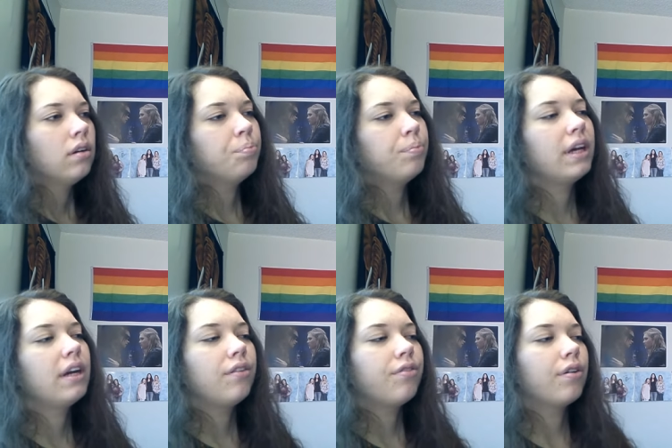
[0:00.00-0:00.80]

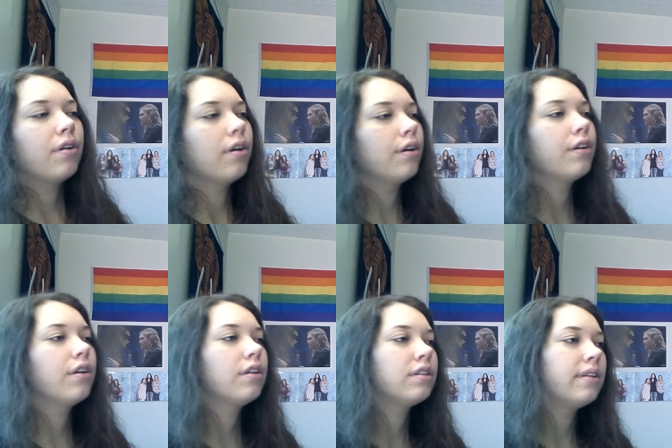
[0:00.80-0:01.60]
Maeve, are you
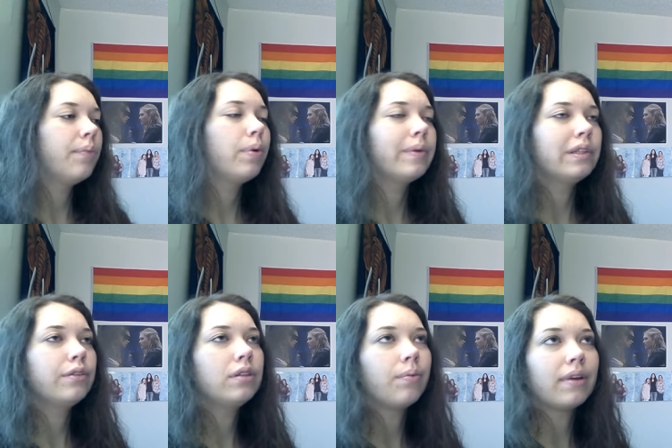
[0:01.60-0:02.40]
gonna step up and do
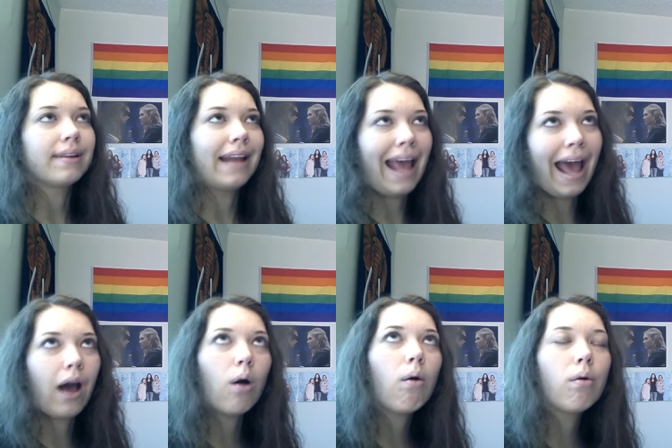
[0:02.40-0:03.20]
something
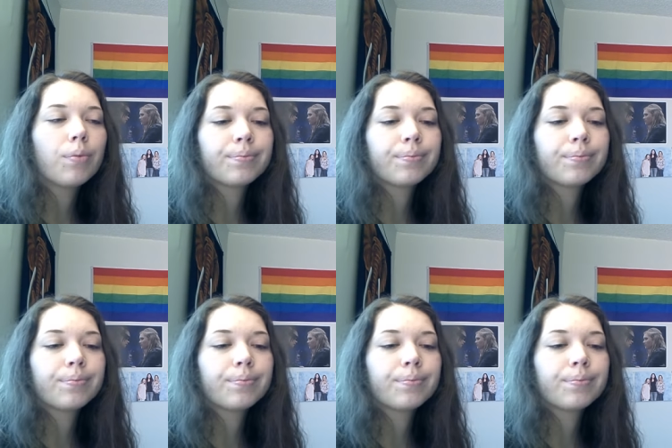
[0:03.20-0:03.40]
now?